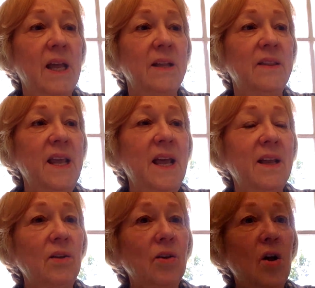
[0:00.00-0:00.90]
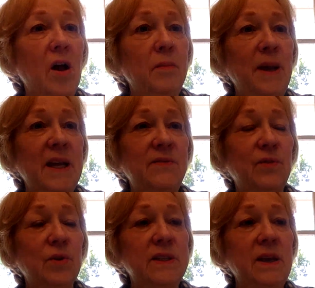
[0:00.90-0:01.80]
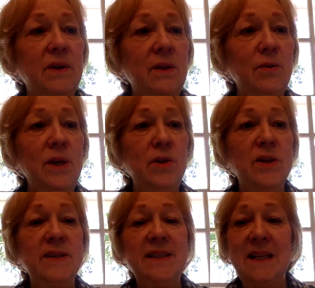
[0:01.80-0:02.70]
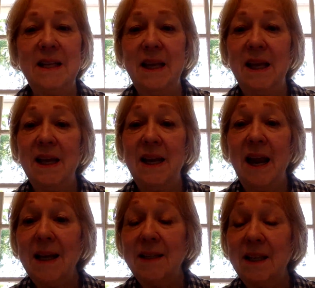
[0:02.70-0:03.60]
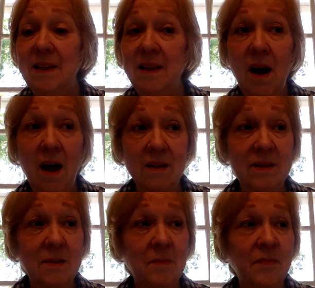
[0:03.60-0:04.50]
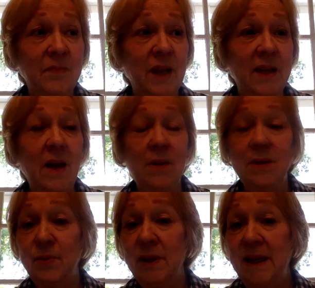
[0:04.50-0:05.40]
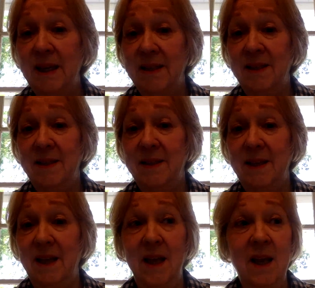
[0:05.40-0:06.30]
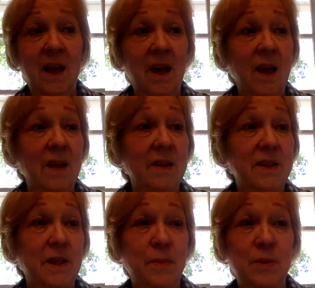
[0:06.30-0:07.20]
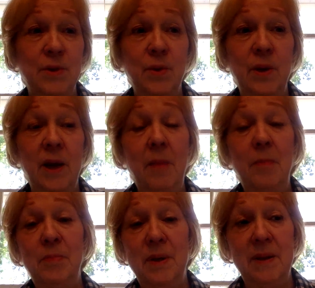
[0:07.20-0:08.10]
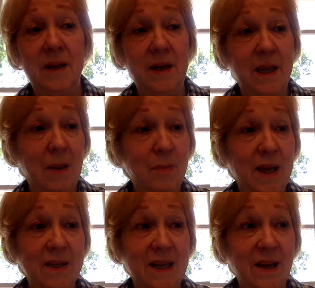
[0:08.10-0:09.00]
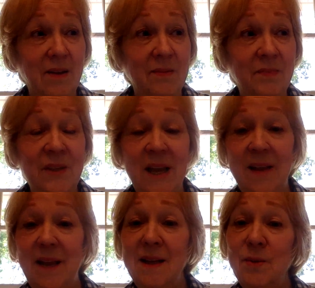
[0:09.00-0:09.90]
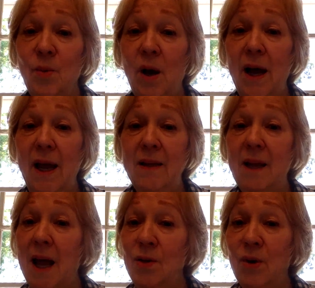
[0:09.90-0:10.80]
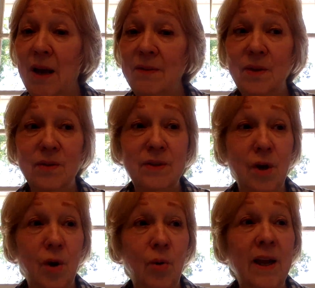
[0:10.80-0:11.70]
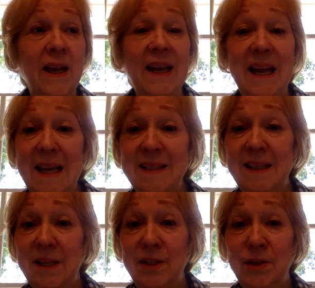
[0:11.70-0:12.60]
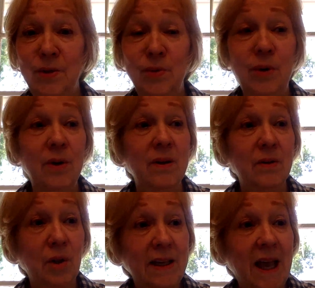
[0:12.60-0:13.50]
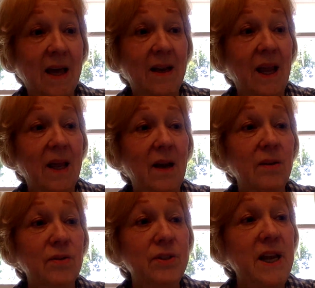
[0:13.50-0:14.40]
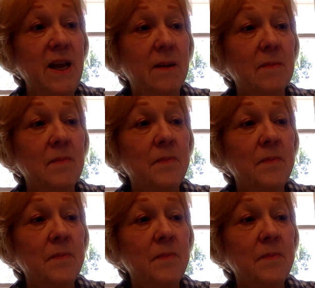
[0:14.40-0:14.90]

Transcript: Then look on page 473 and you can see that they connected the dots. Now it's really easy to see the temperature went up and then it came back down. And that's why line graphs are so easy to look at and understand.